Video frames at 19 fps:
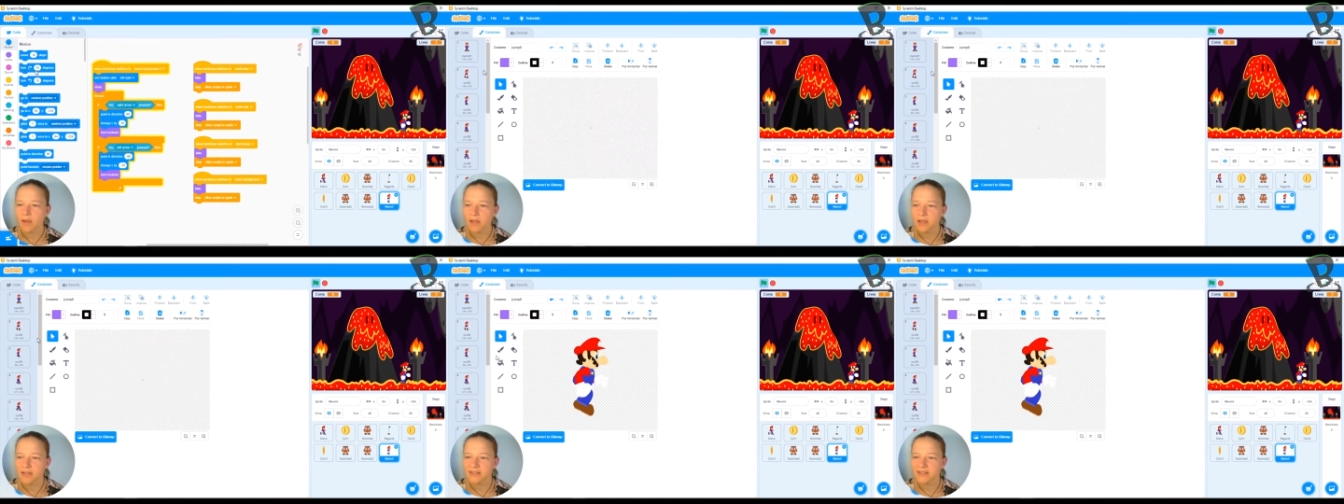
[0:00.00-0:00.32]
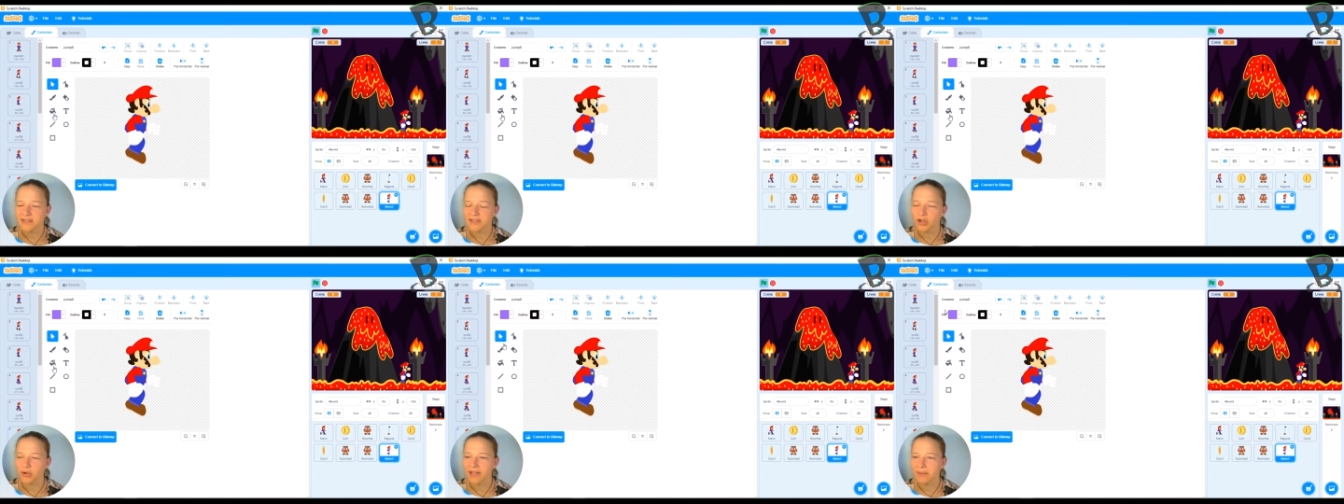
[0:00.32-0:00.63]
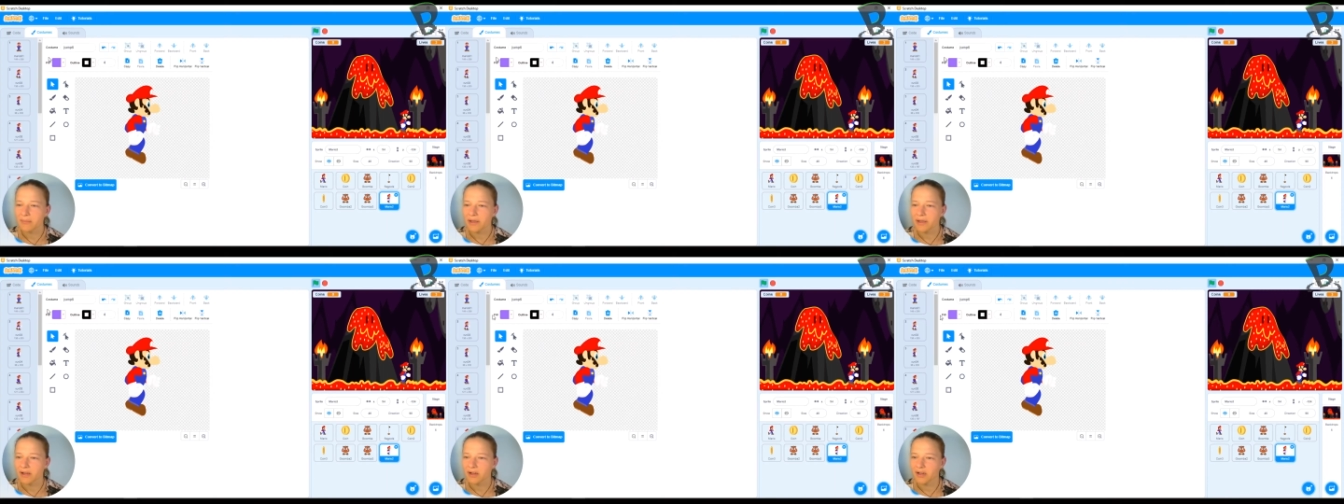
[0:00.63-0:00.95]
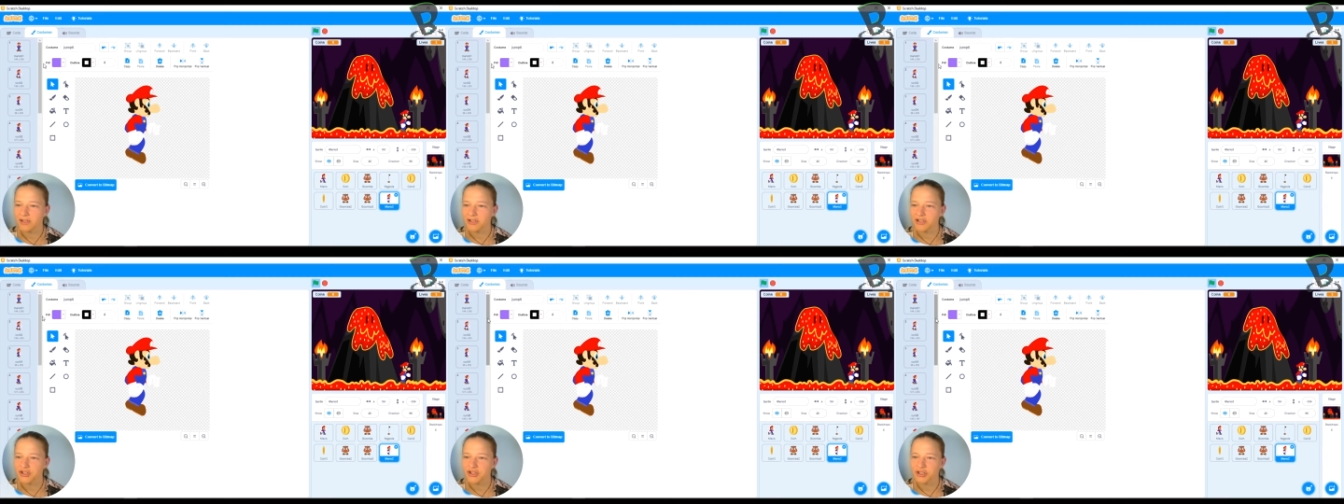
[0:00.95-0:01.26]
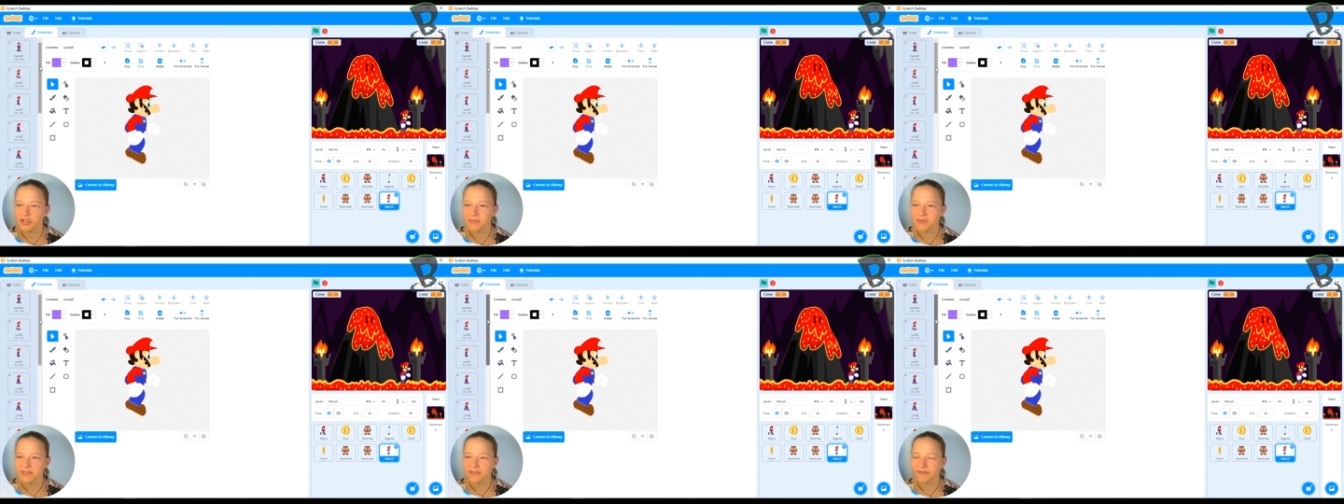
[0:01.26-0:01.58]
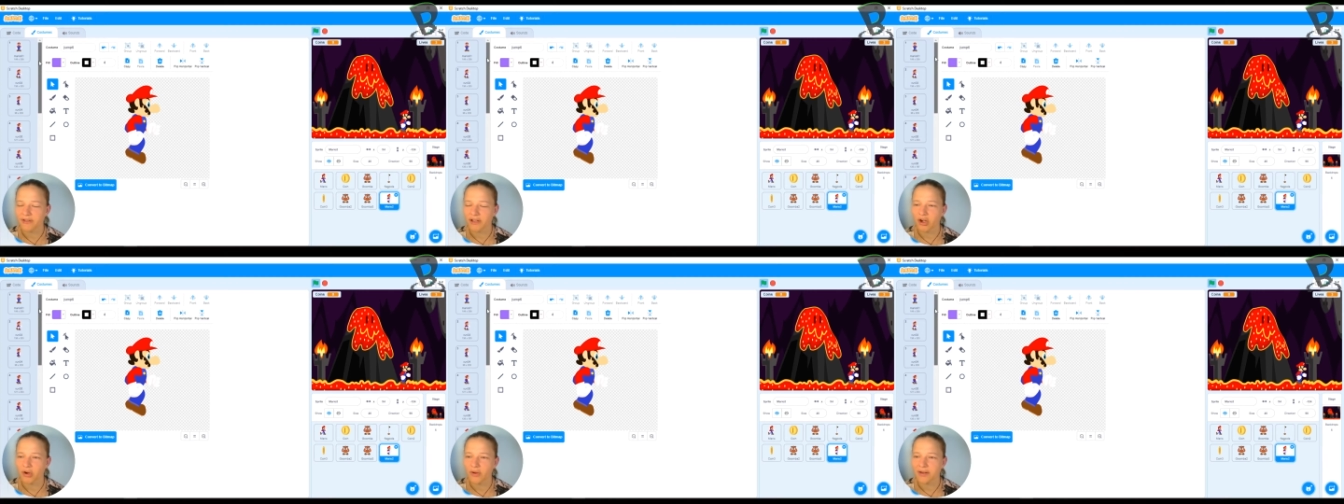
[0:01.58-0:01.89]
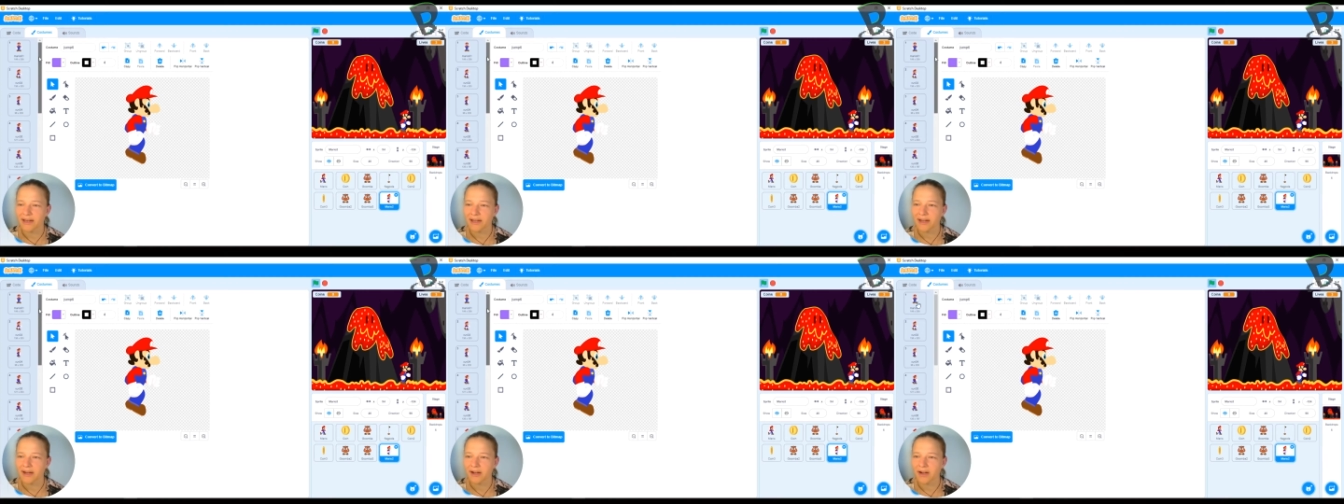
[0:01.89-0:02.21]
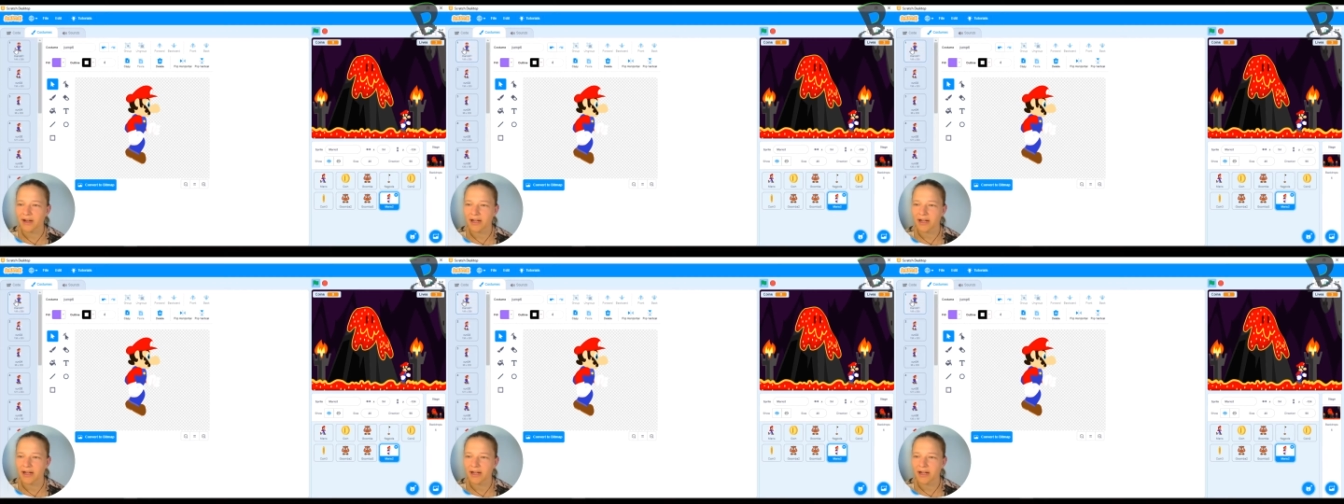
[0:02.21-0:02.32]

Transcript: So in my costumes, if I go in here,